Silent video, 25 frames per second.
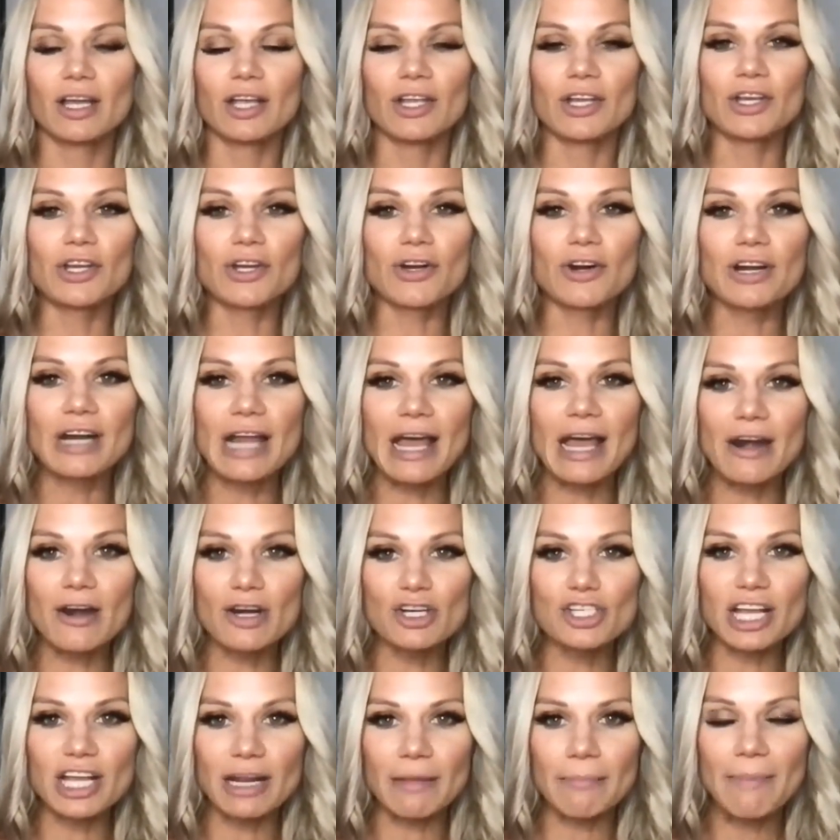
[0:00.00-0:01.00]
You're an
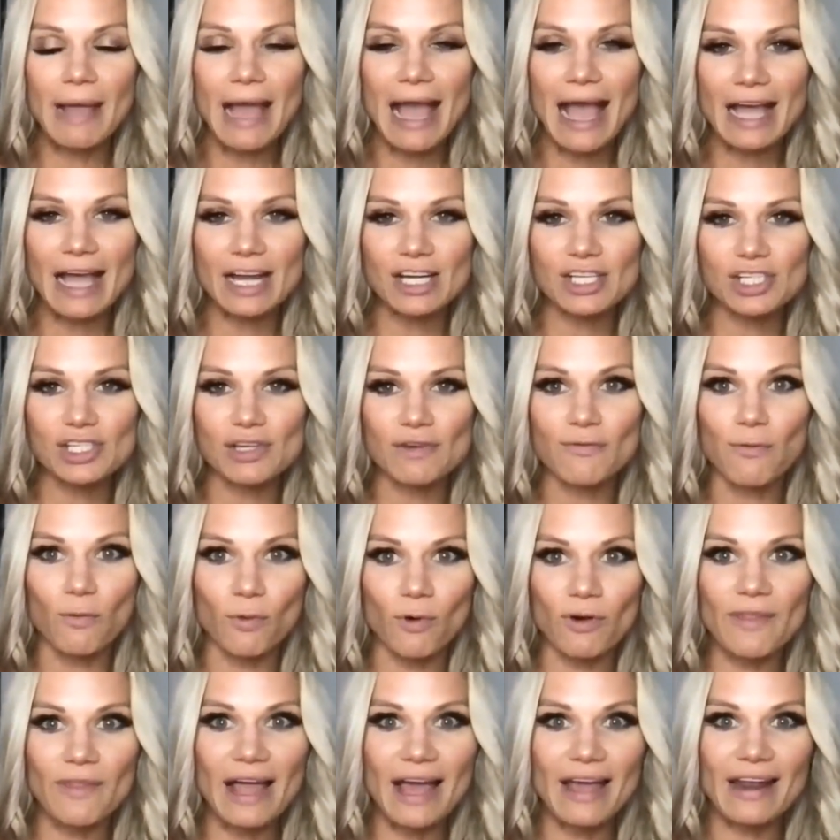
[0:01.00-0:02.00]
energetic match
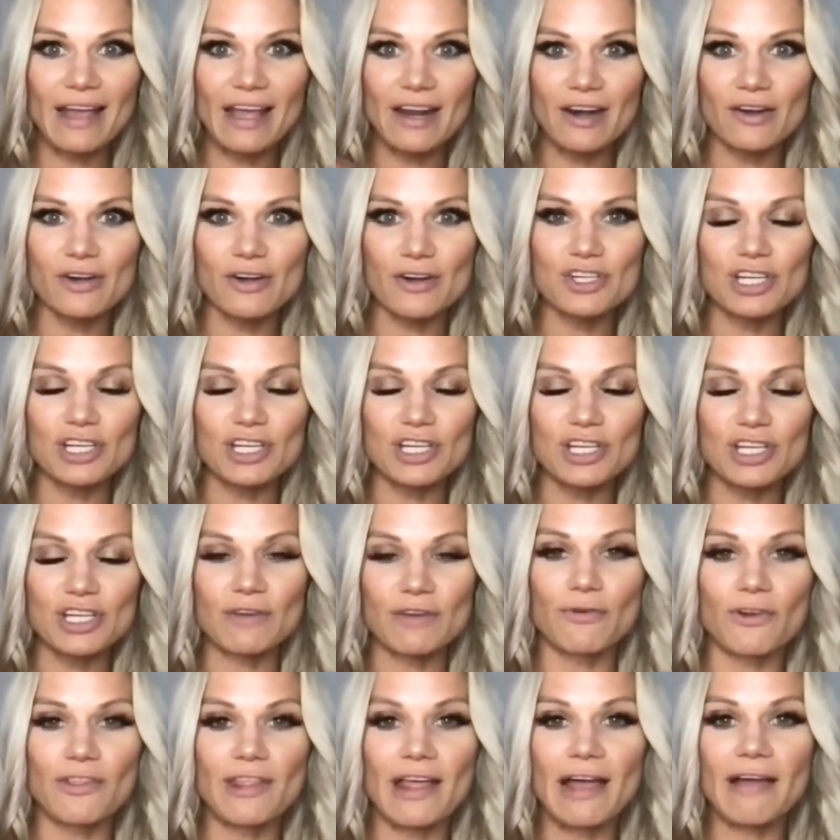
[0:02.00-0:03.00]
for that
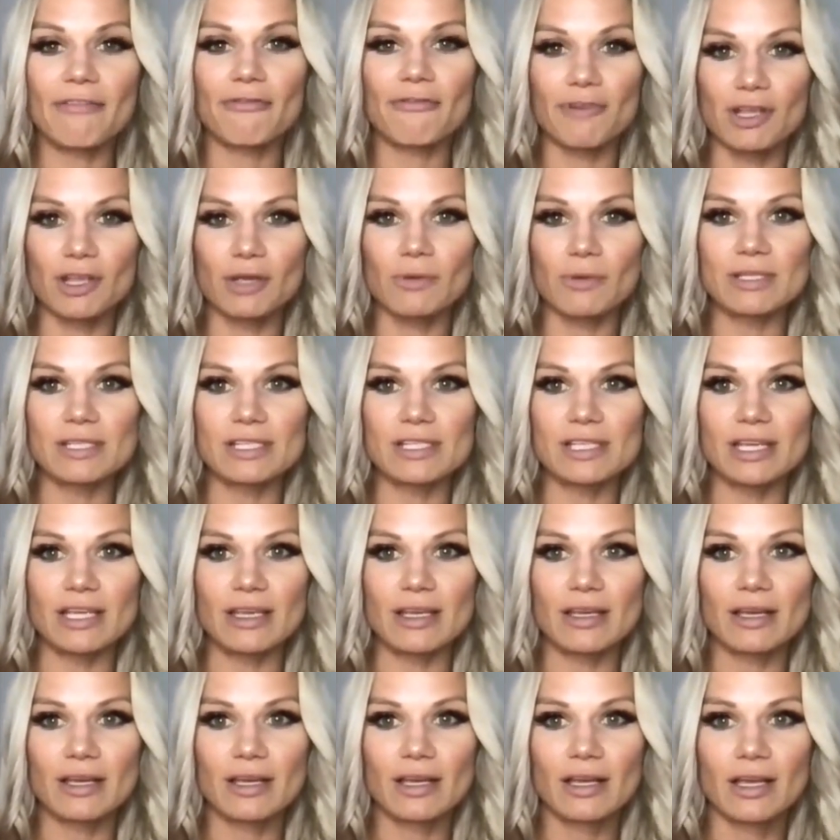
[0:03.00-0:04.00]
energy, for that
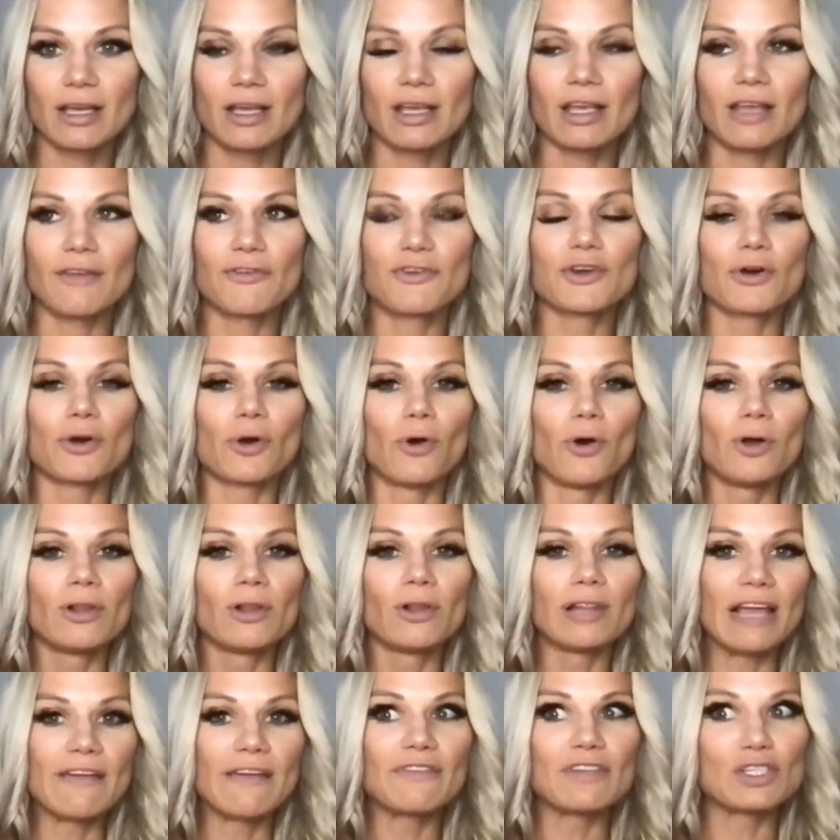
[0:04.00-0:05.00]
frequency. If your whole
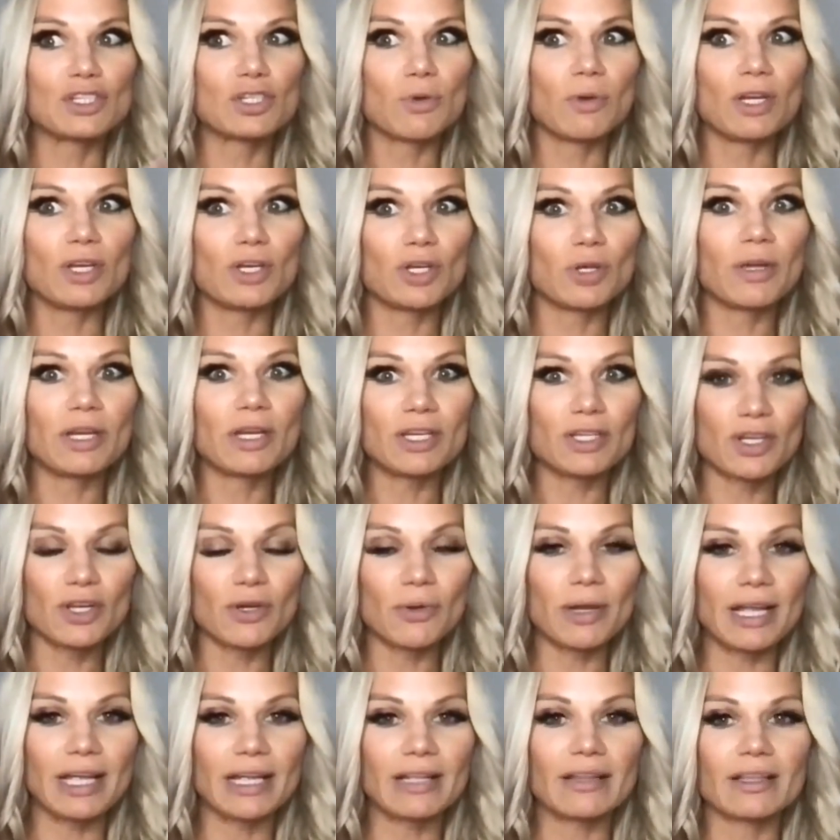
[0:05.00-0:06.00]
life is doing,
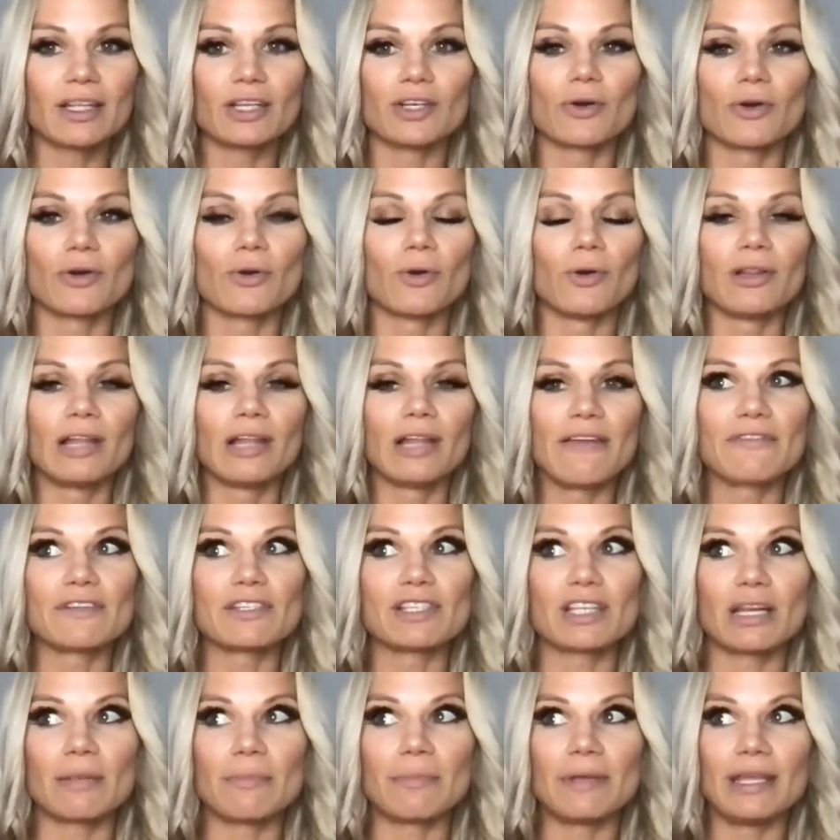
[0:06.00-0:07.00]
then your whole life is
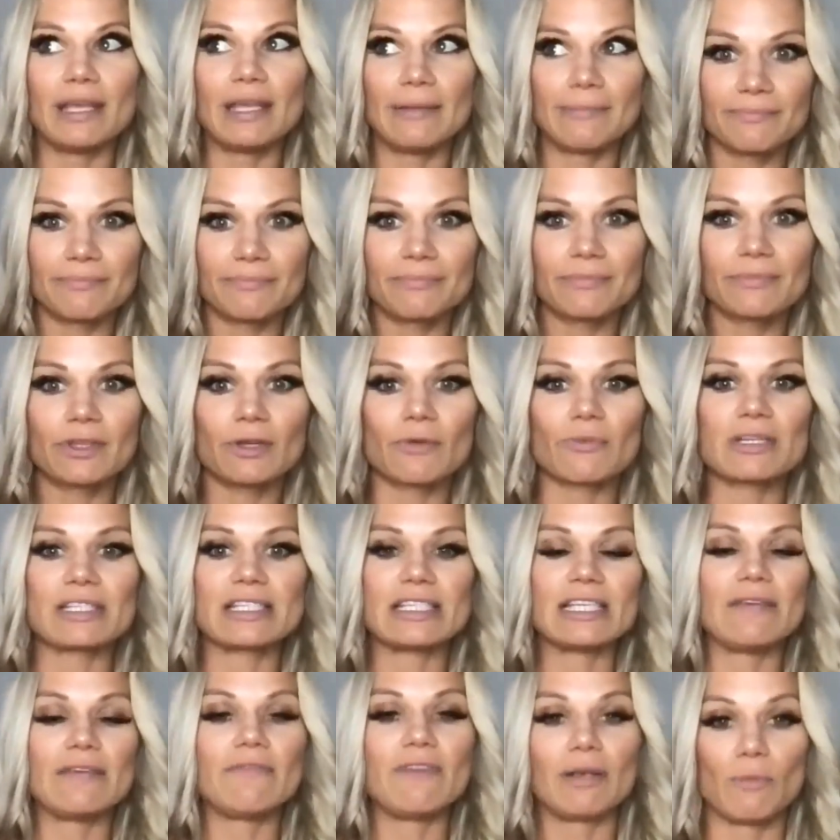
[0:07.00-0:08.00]
going to be
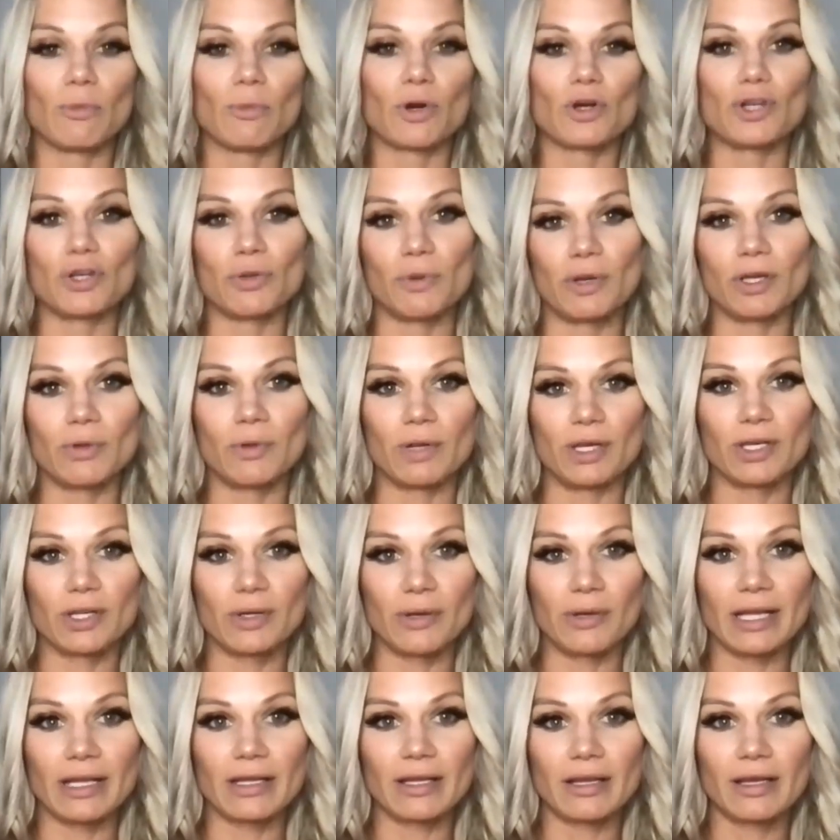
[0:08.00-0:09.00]
receiving more
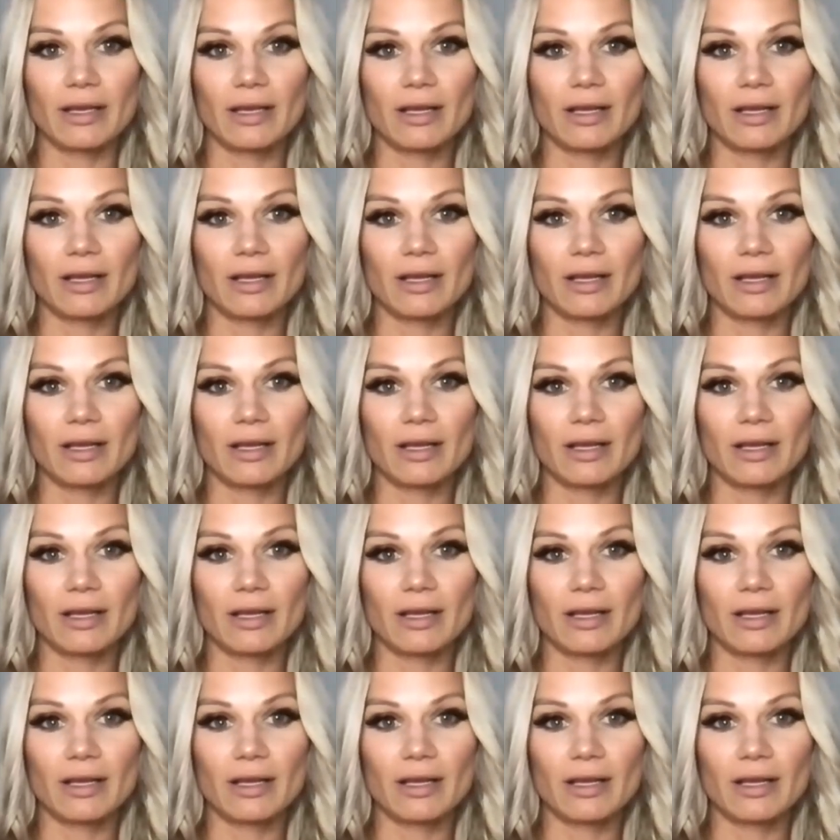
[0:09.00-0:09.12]
doing.